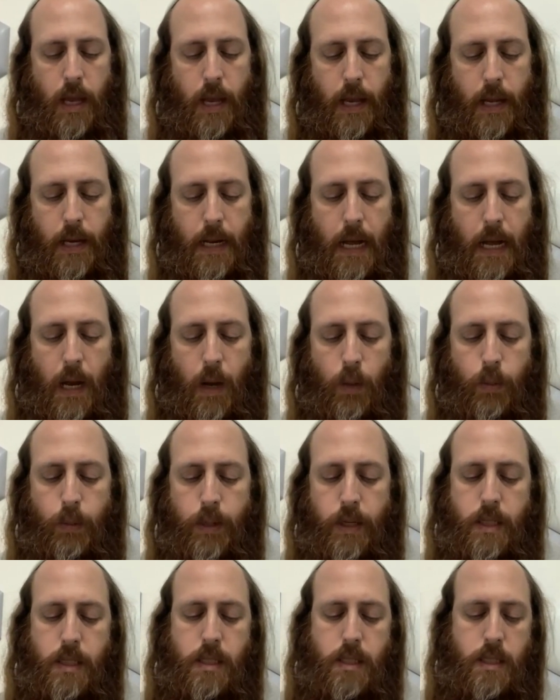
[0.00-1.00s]
and how
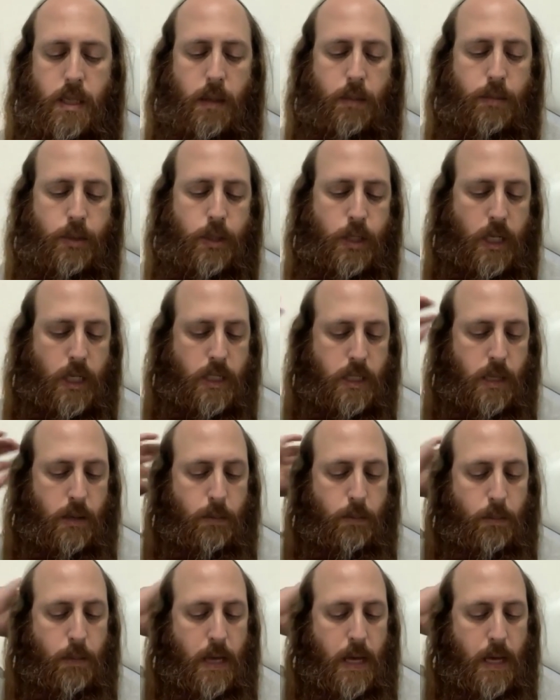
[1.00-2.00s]
many subjects
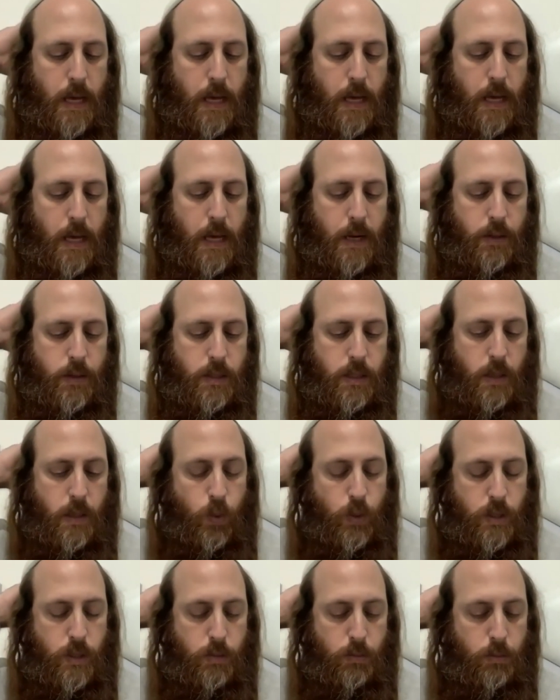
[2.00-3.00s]
and matters he
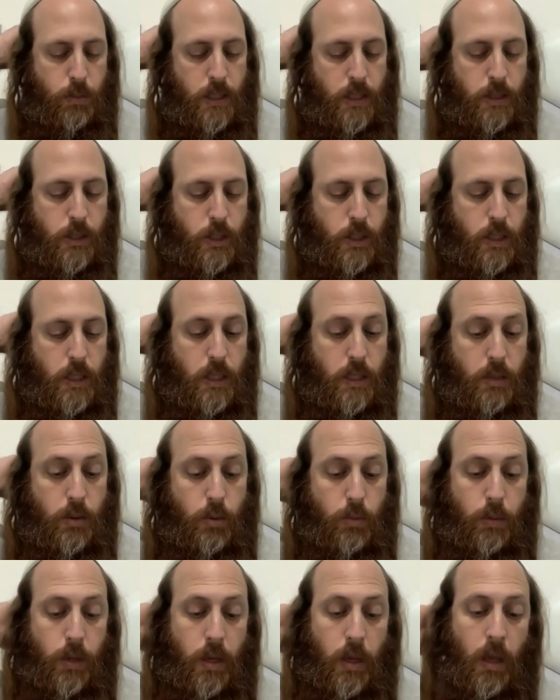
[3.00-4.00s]
was mentioning to
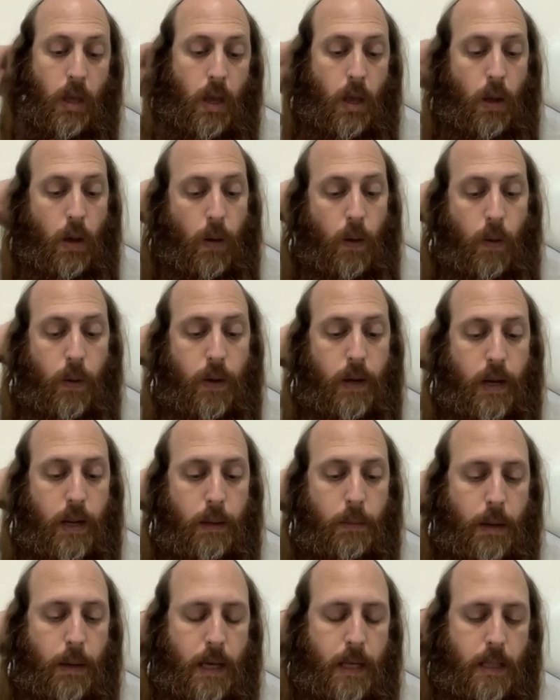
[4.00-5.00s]
me only
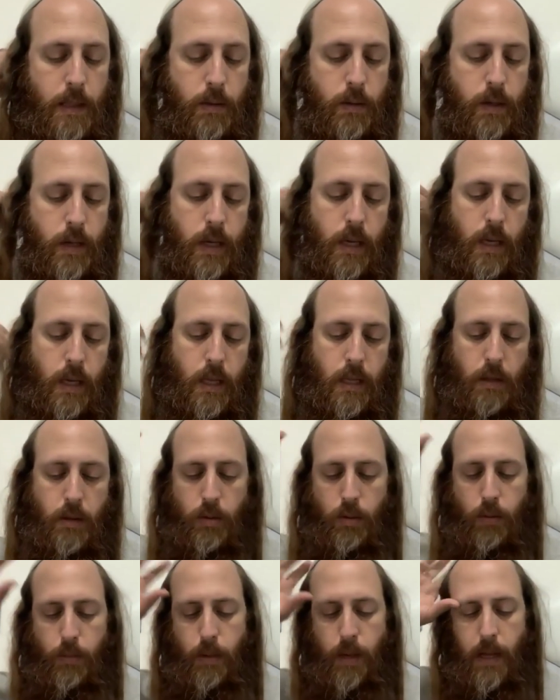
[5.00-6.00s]
by looking into
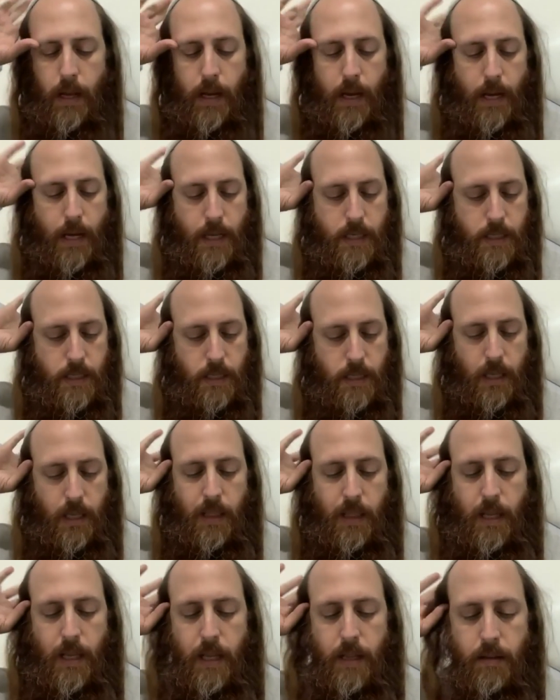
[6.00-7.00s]
my eyes in
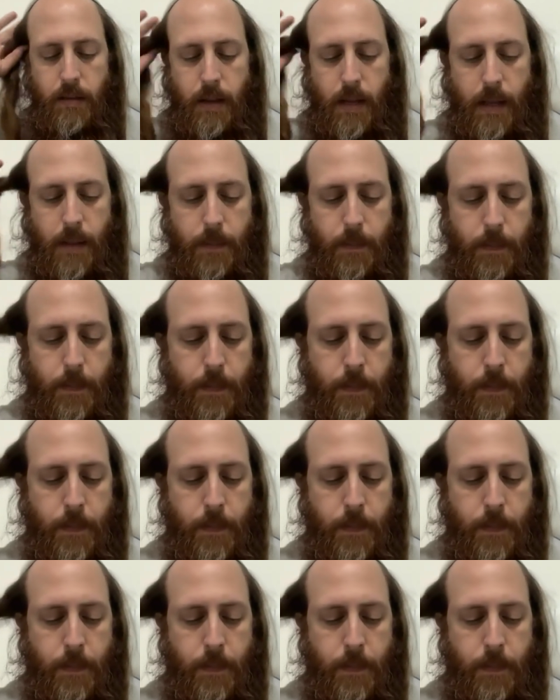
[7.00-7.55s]
that time.